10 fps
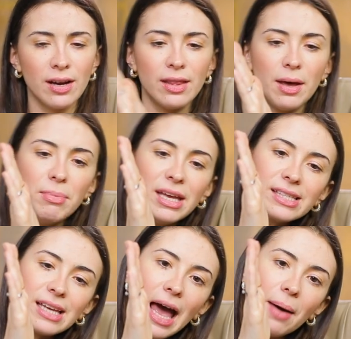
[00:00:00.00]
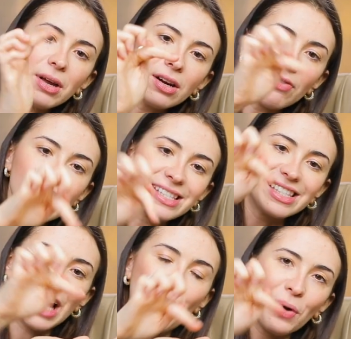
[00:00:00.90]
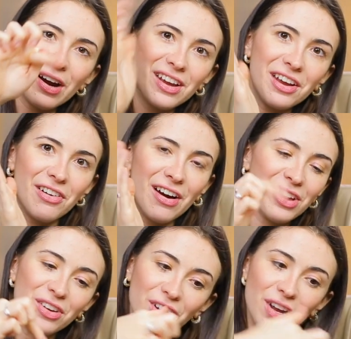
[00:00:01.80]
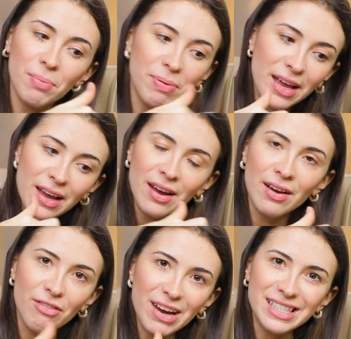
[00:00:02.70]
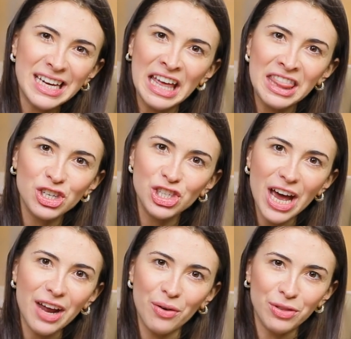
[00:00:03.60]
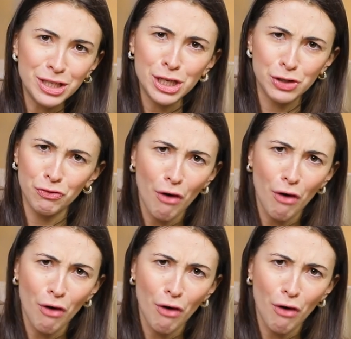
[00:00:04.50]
That means I'm gonna rest somewhere here. You're not gonna be resting in the shadow. This is